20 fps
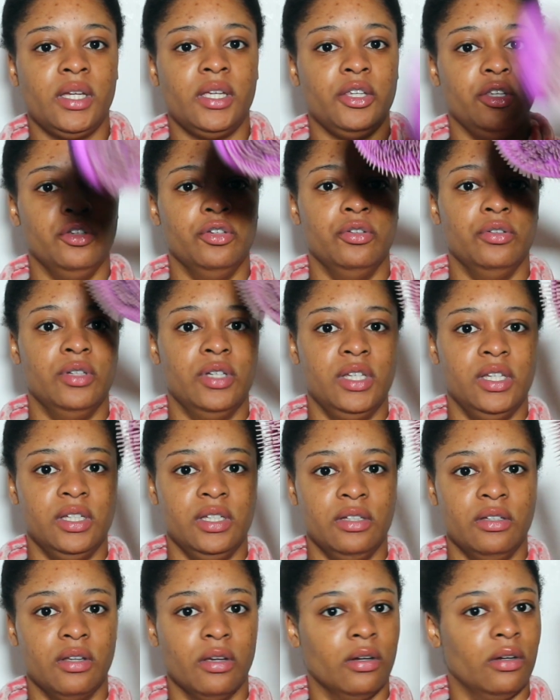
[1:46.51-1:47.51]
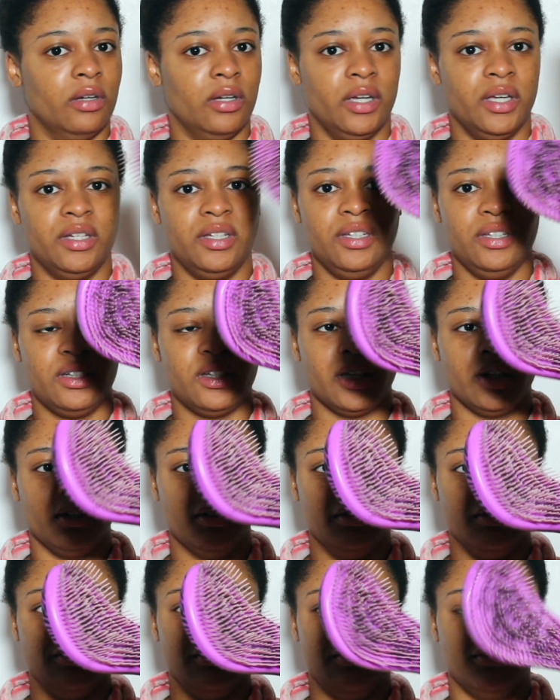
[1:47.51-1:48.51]
You need any kind
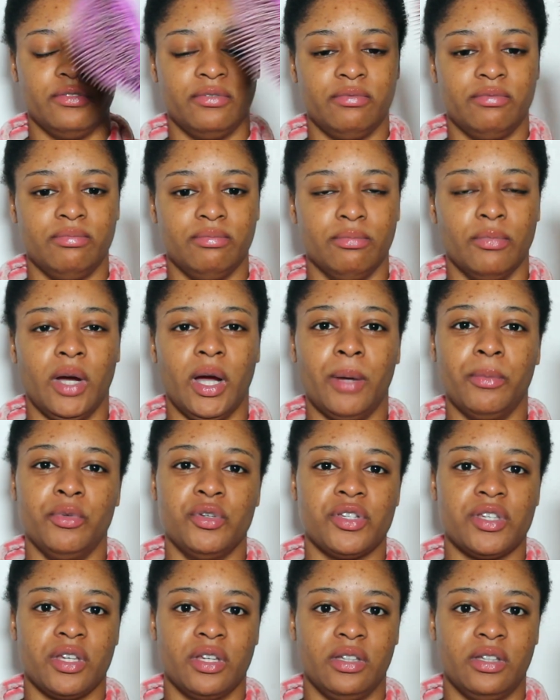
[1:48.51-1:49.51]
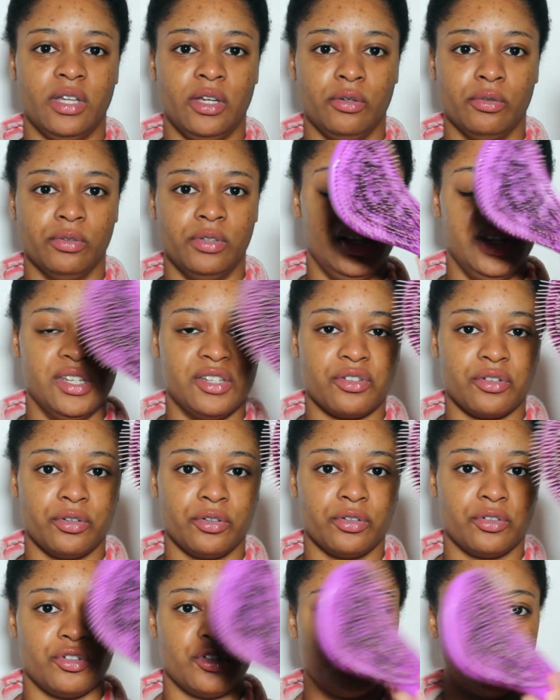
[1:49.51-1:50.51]
of, I'm using a Tangle
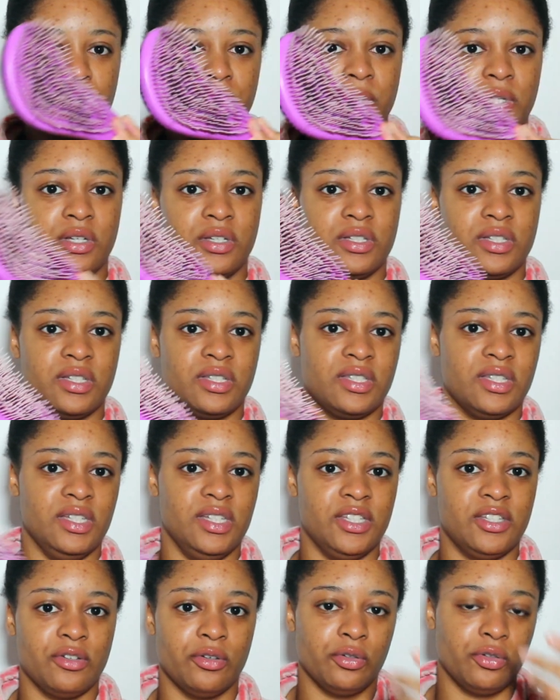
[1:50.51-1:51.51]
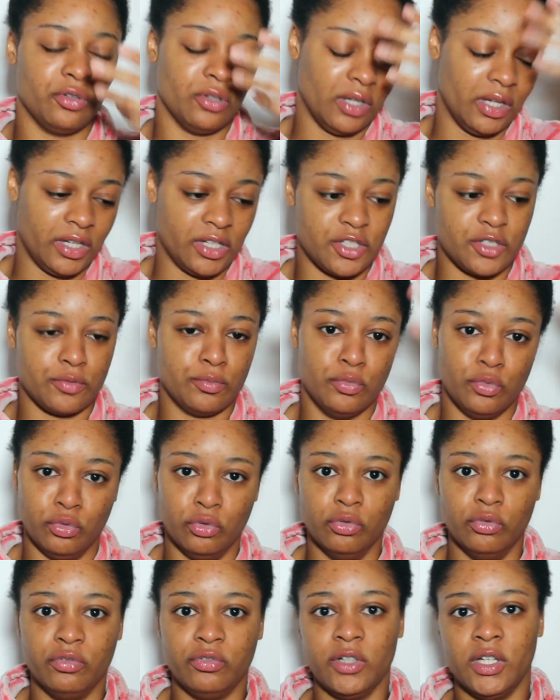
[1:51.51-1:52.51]
teaser just because it's easier to like
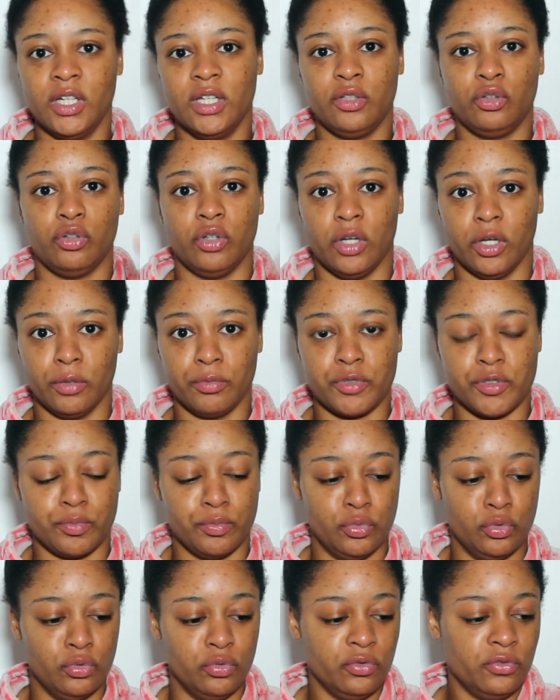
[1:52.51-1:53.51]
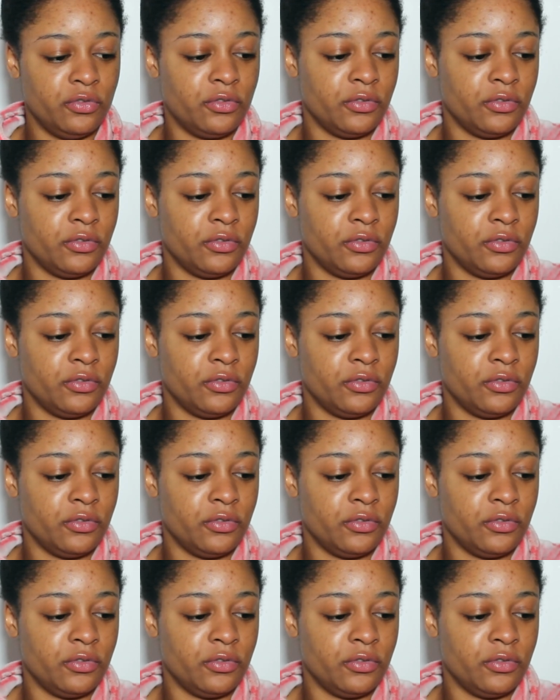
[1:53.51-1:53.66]
smooth, to help smooth.